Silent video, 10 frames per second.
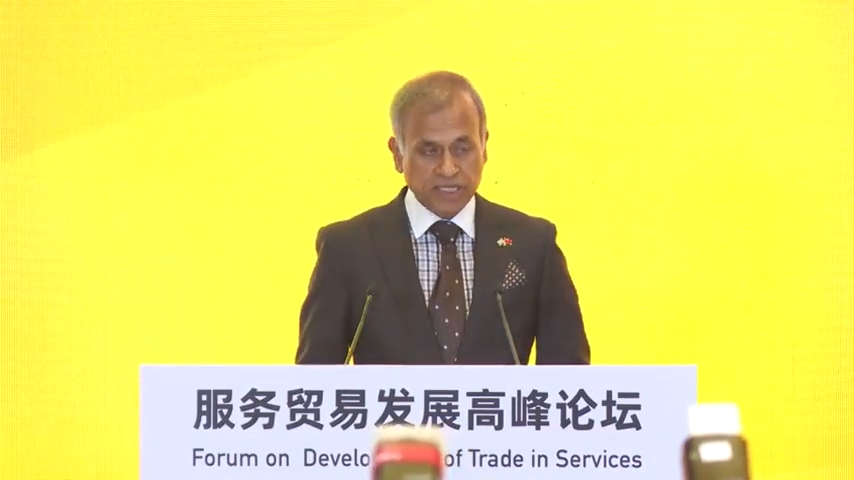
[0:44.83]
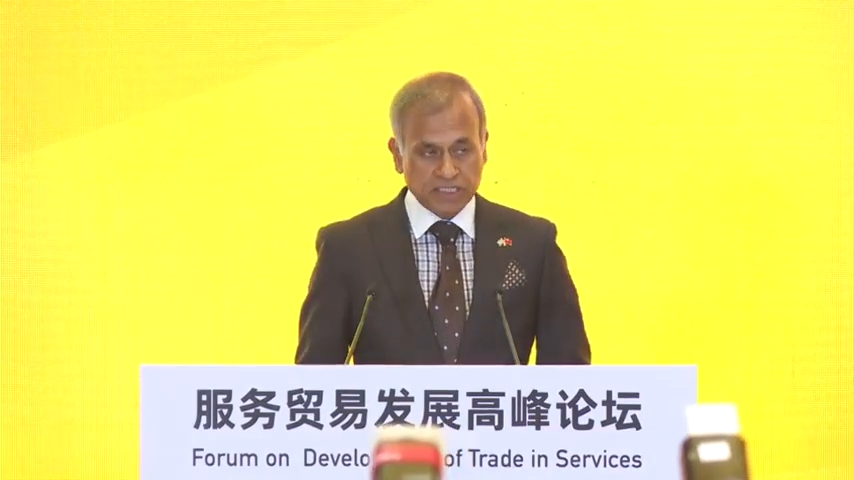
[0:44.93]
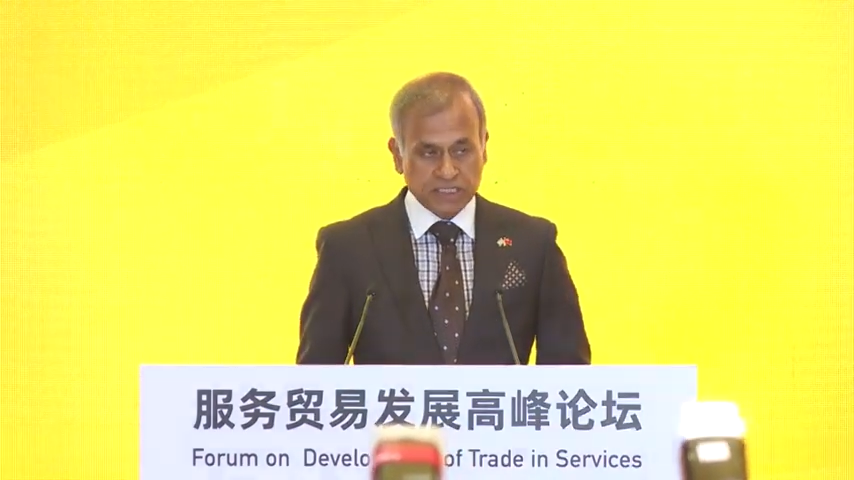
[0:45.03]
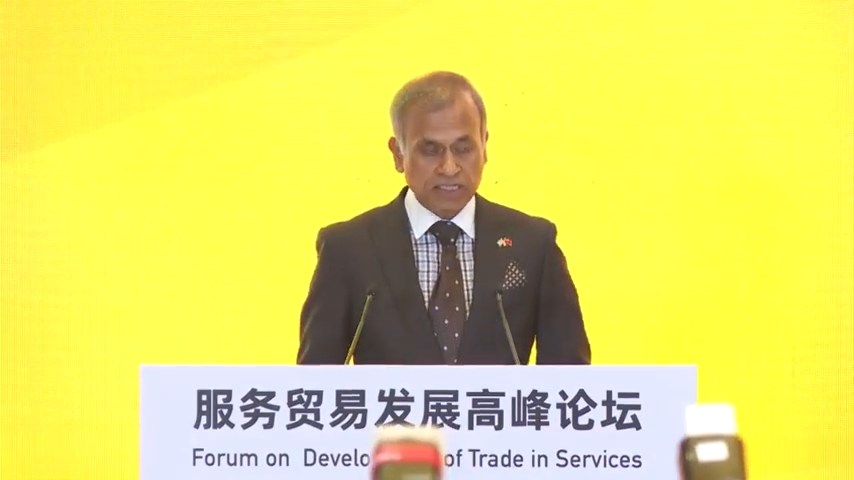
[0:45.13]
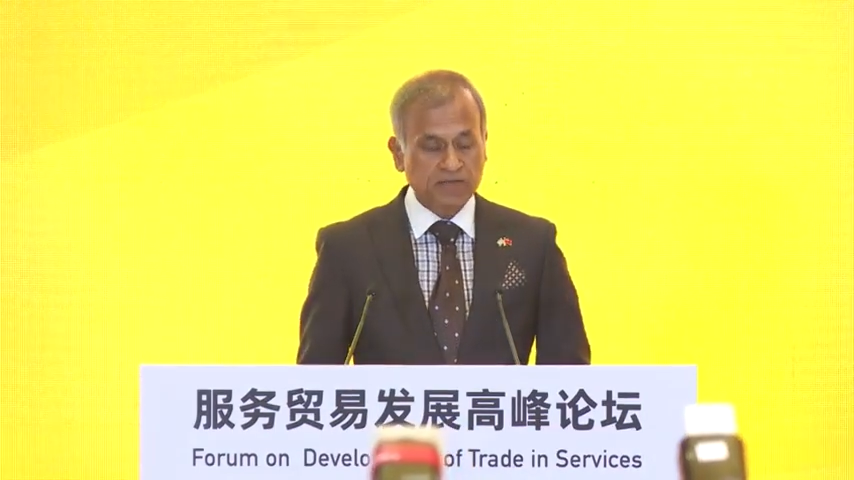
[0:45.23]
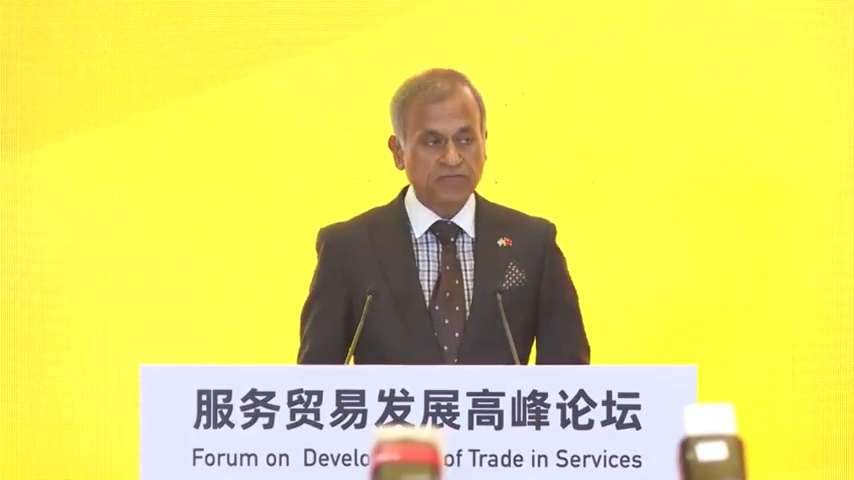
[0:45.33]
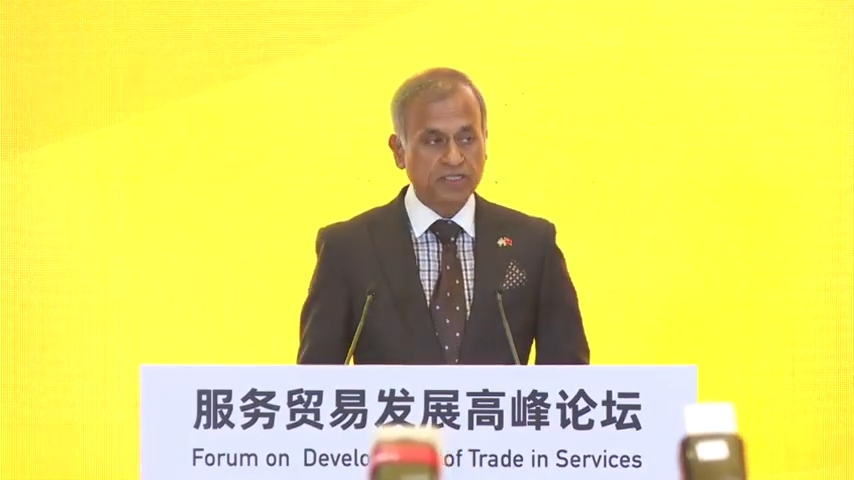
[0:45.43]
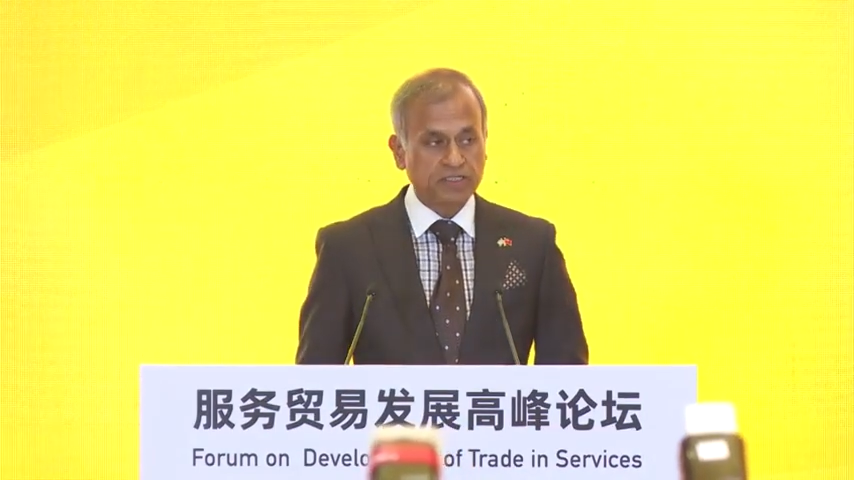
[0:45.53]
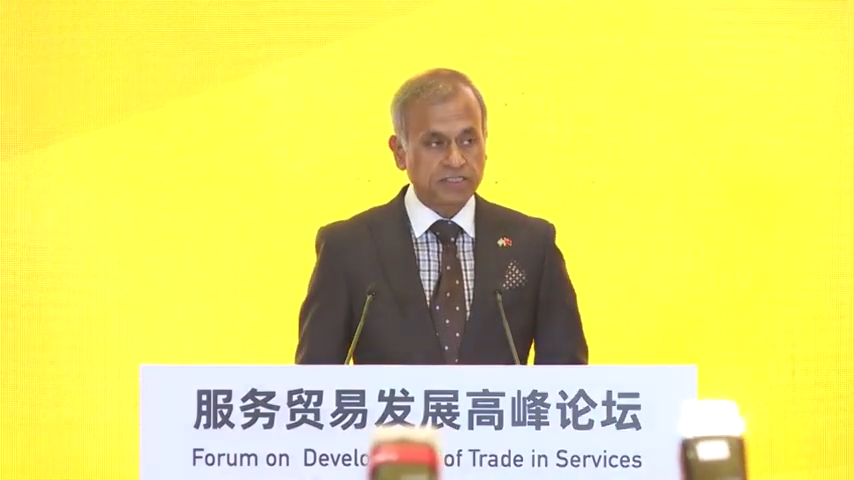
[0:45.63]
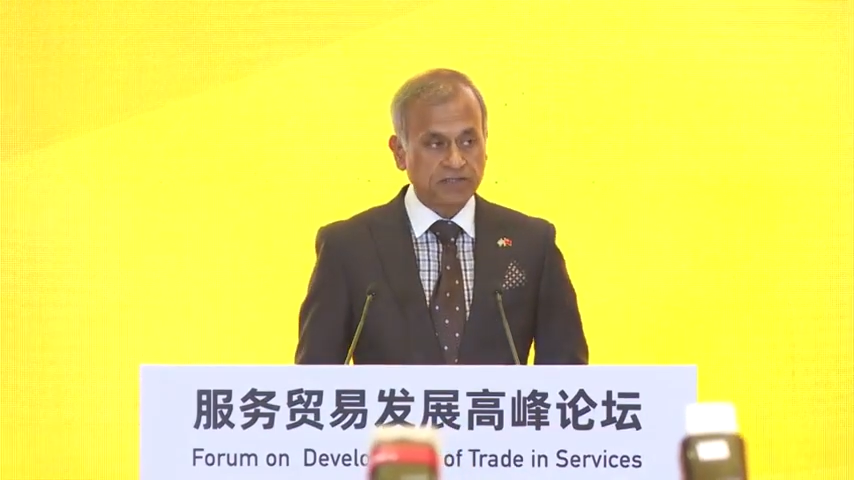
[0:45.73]

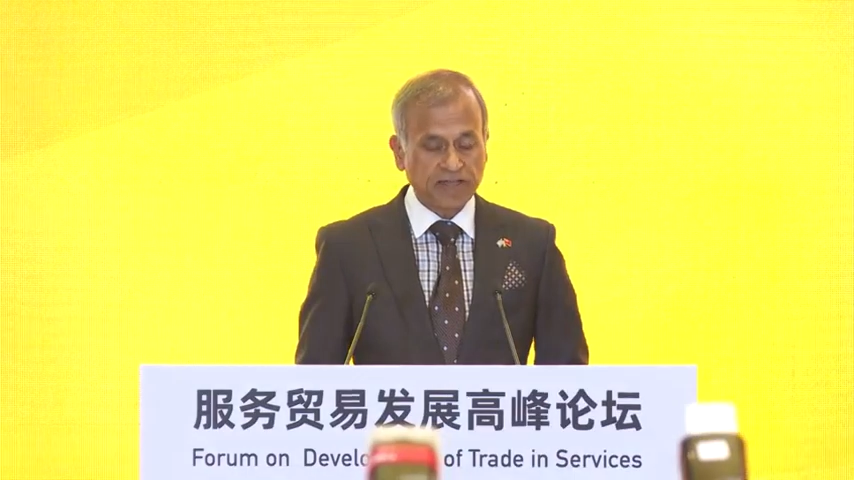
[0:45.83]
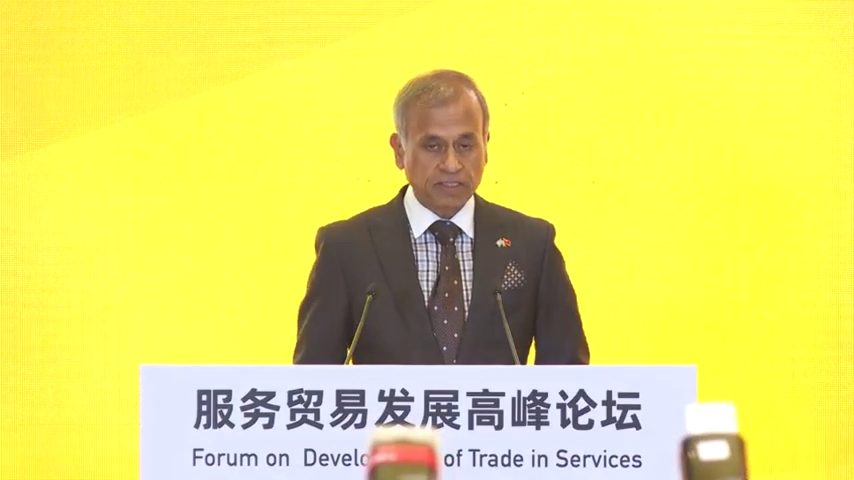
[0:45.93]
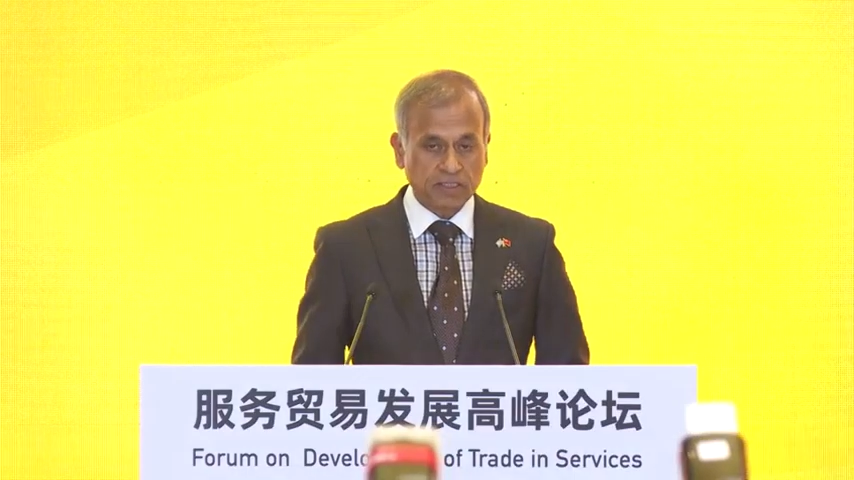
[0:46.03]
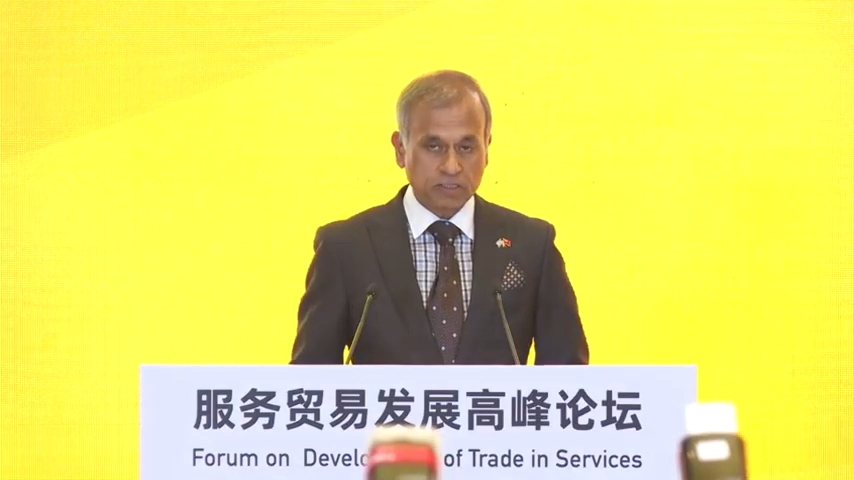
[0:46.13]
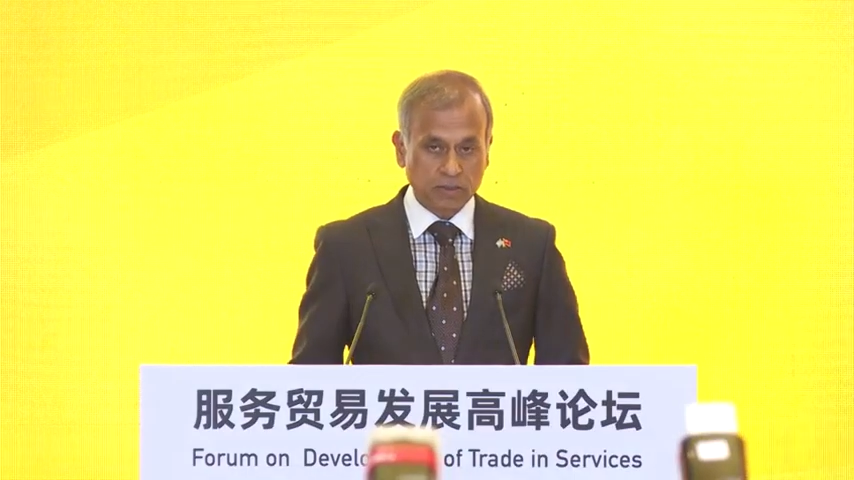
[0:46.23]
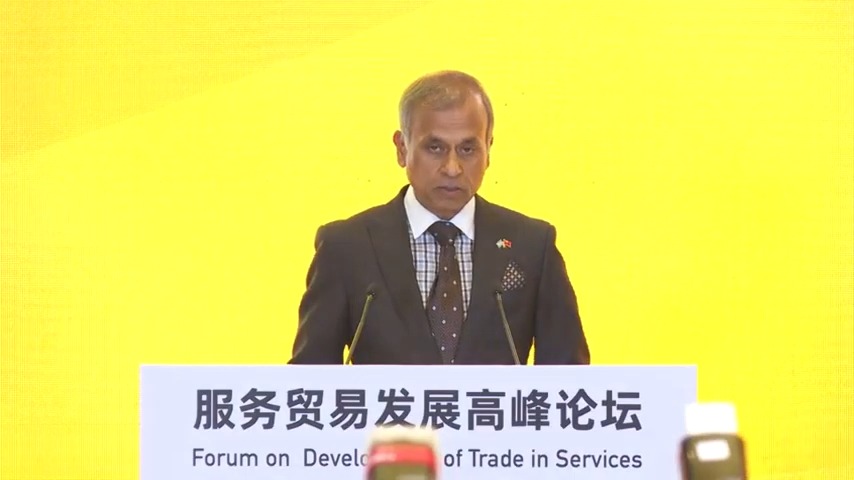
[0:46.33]
significant event